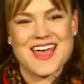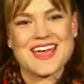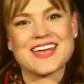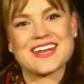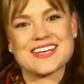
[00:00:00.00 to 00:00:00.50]

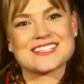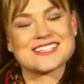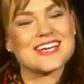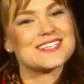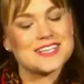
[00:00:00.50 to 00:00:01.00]
It
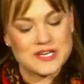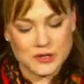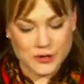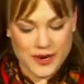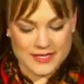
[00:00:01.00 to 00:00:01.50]
is.
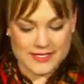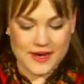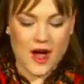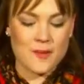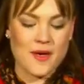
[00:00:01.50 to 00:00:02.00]
Nadine,
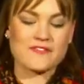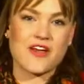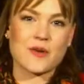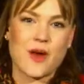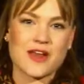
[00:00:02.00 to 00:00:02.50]
Chris,
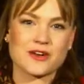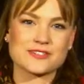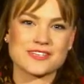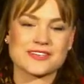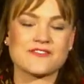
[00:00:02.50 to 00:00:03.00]
Combat Vet
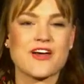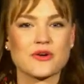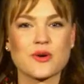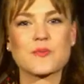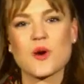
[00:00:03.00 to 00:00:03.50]
Riders is a
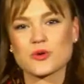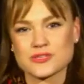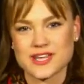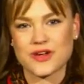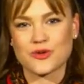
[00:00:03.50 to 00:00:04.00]
veteran
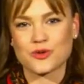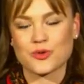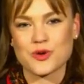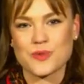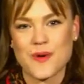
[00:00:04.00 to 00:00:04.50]
motorcycle
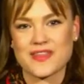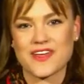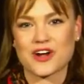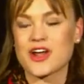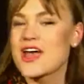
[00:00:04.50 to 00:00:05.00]
group,
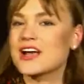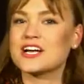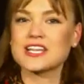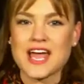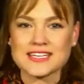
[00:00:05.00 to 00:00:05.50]
and they're
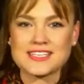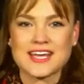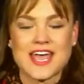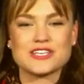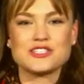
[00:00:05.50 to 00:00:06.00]

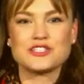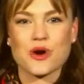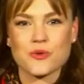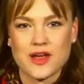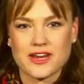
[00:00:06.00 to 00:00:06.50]
collecting and
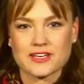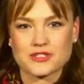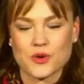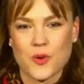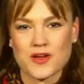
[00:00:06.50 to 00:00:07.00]

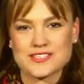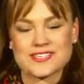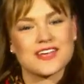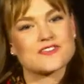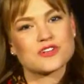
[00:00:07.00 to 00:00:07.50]
donating
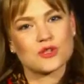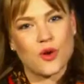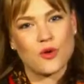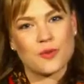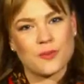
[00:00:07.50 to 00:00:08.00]
toys to give to
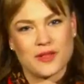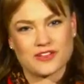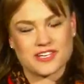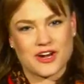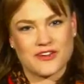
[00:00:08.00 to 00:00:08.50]
local
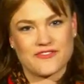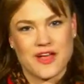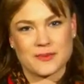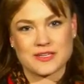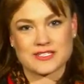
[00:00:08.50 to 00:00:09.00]
military
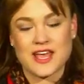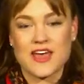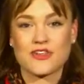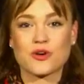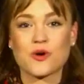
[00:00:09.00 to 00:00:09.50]
families.
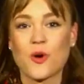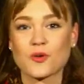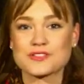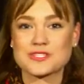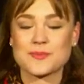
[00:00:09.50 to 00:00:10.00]
Their
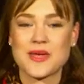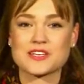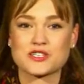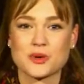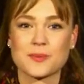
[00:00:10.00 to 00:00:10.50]
goal is to
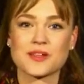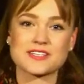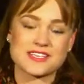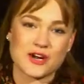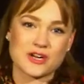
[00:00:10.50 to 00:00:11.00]
make sure
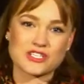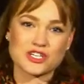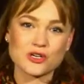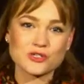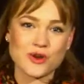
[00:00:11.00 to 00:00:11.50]
military
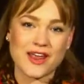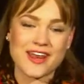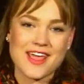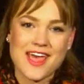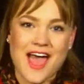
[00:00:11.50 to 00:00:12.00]

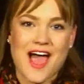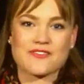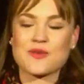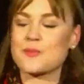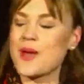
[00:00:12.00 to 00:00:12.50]
children
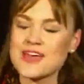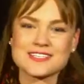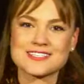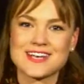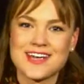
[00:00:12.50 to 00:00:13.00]
have the
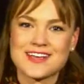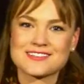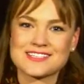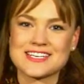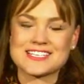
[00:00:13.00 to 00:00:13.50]
best
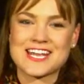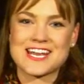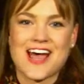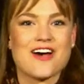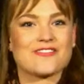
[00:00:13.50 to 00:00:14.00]

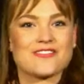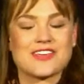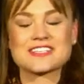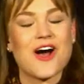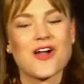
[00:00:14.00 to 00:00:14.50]
season of
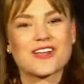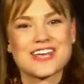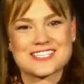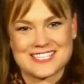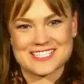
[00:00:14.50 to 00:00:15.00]
this
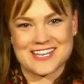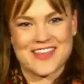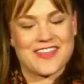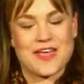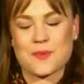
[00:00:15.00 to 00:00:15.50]
holiday
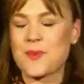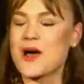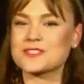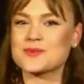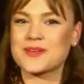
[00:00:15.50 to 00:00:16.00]
season that they could
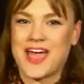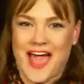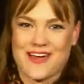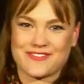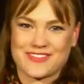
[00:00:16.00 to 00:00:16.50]
possibly
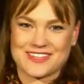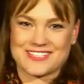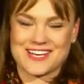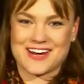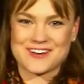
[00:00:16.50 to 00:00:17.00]
have
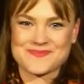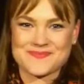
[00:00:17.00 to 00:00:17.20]
this year.